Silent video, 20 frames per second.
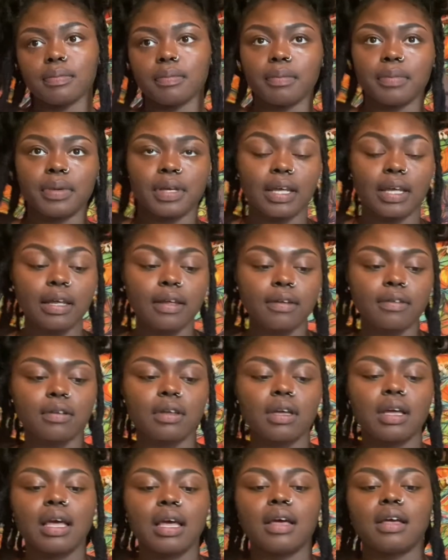Being
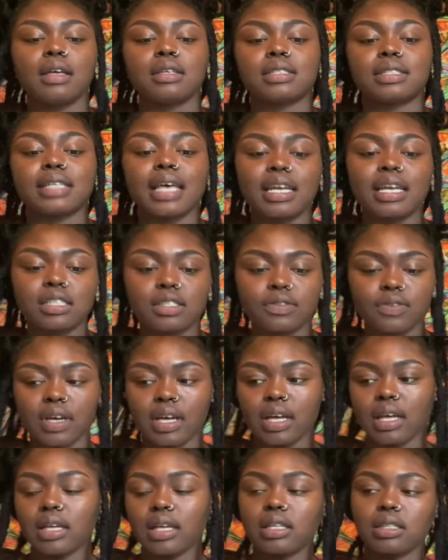
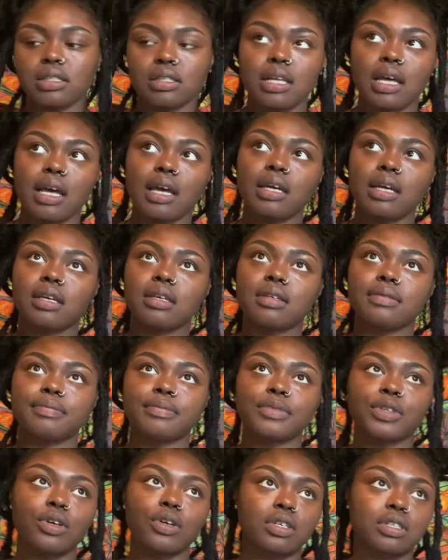satisfied is not
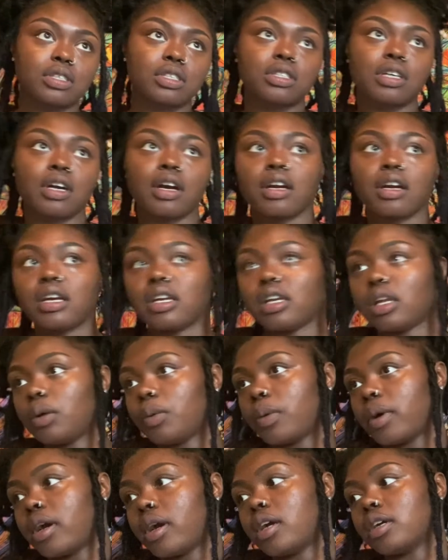going to start
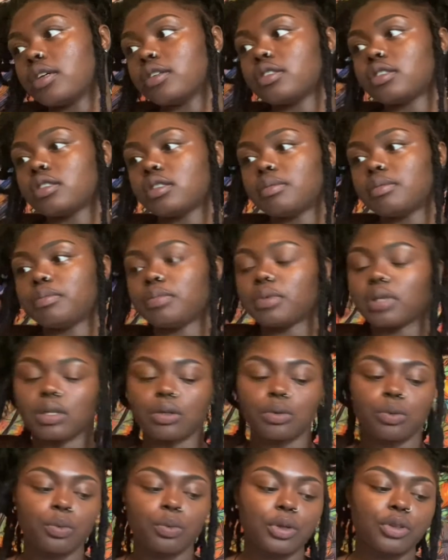anywhere else but
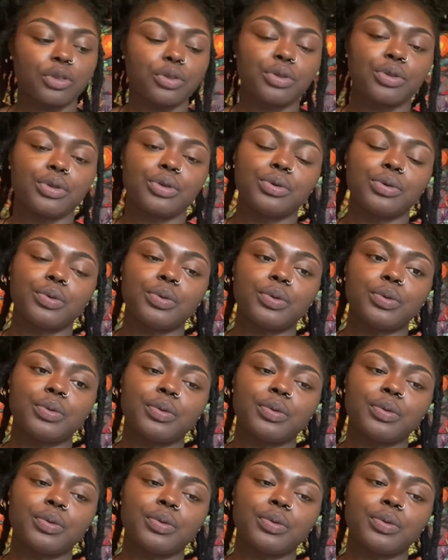with you.